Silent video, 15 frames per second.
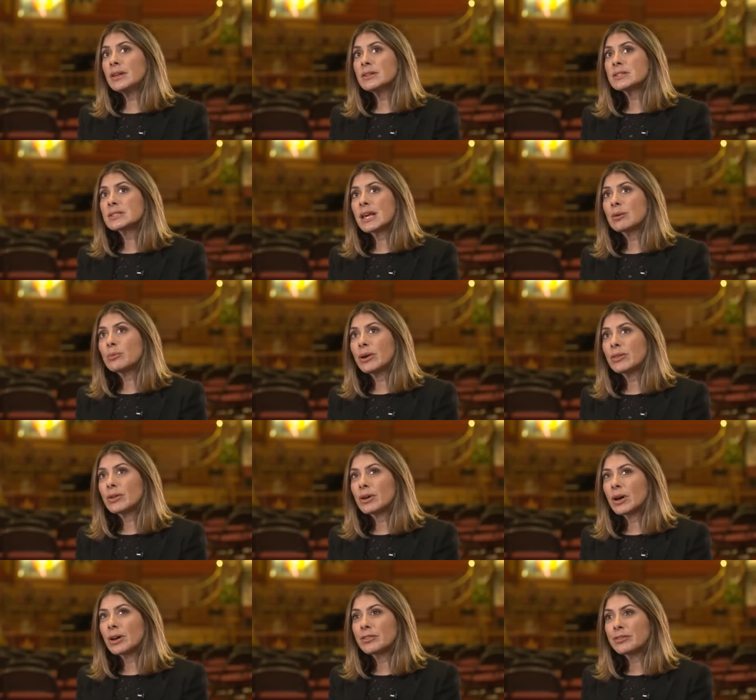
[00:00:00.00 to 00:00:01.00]
in the same way
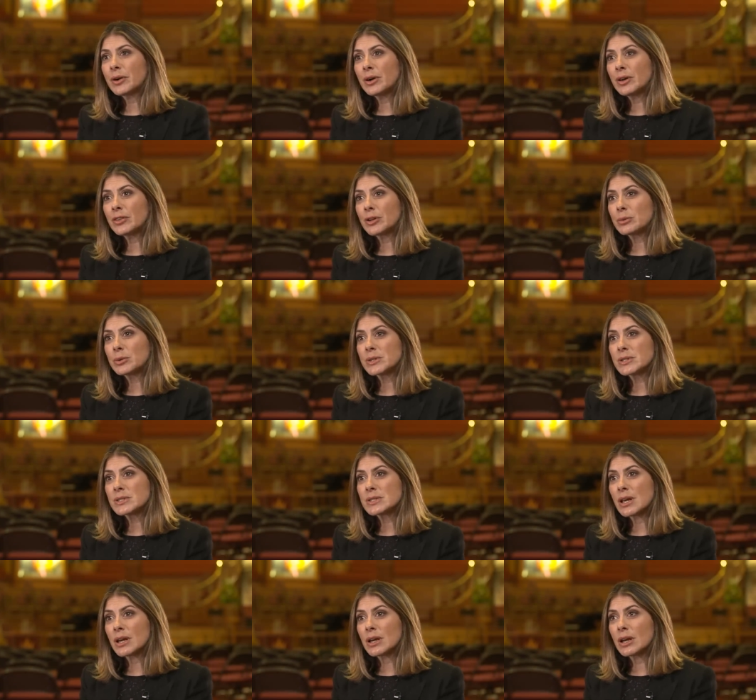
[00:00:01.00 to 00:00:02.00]
that her father
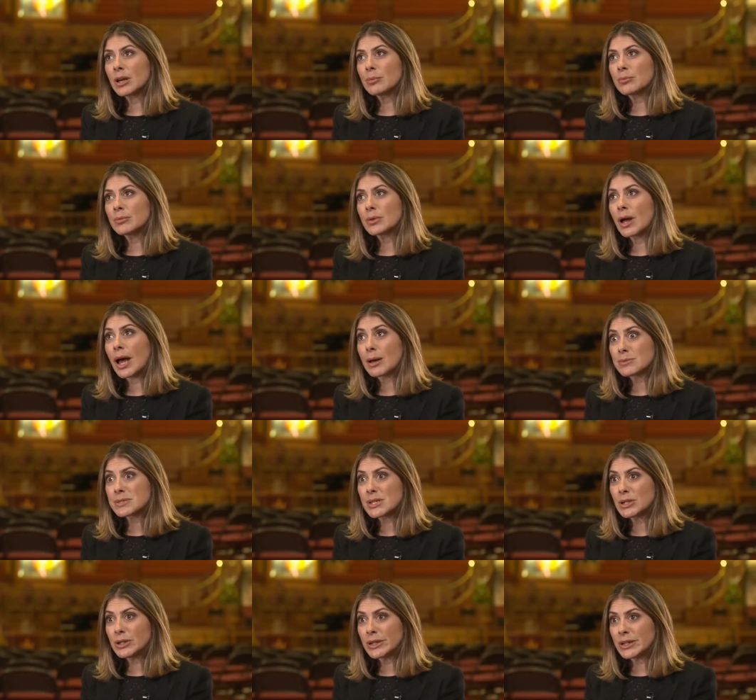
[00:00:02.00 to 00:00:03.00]
was um,
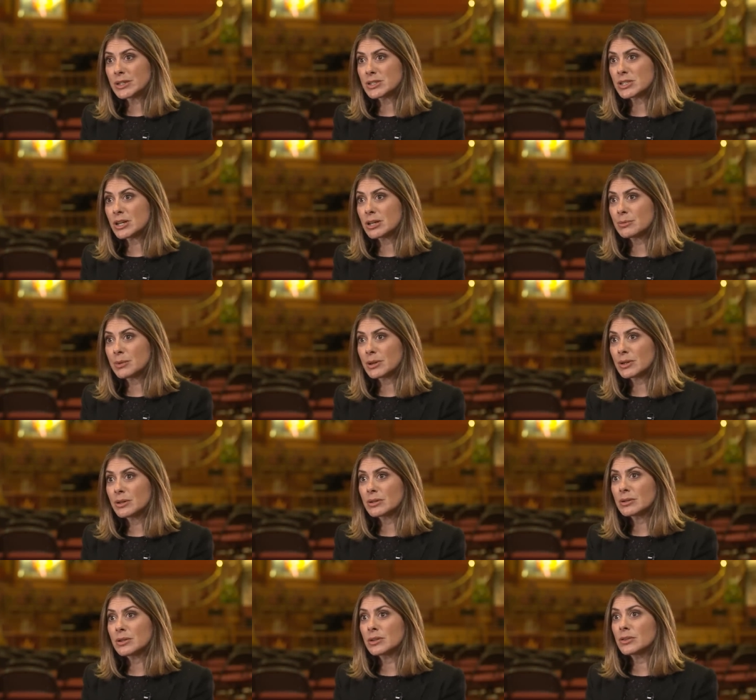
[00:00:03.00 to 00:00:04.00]
absolutely determined
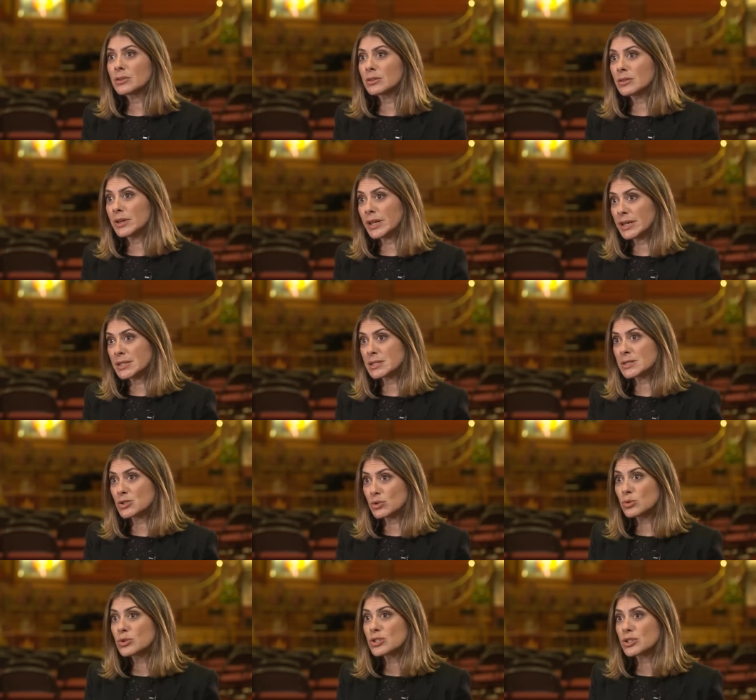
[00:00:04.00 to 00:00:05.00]
that his
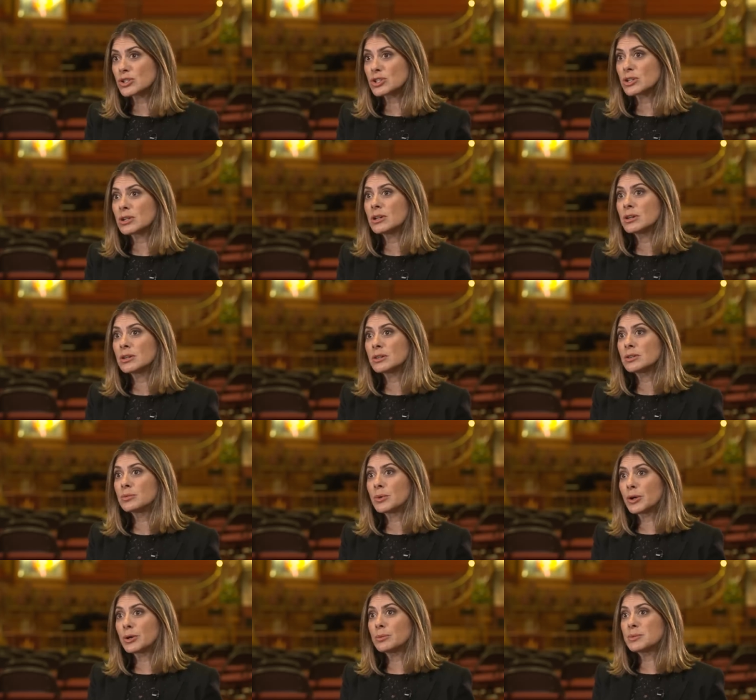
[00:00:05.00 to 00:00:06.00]
daughter should learn the
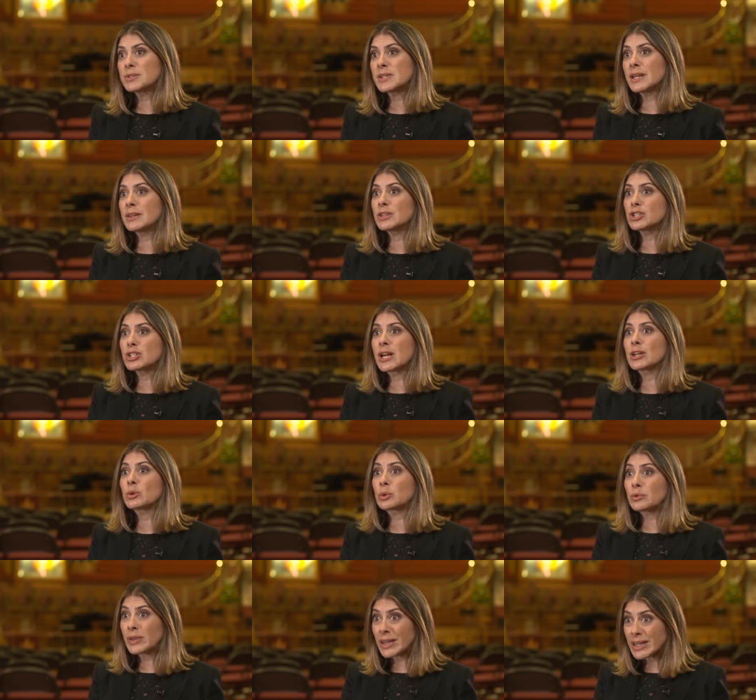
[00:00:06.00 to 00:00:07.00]
ropes in the
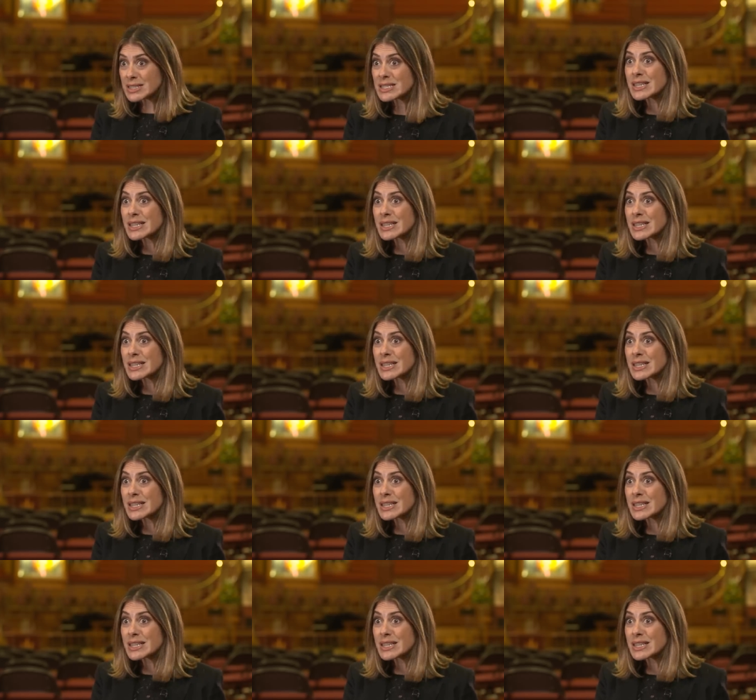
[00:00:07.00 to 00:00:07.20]
shadow of his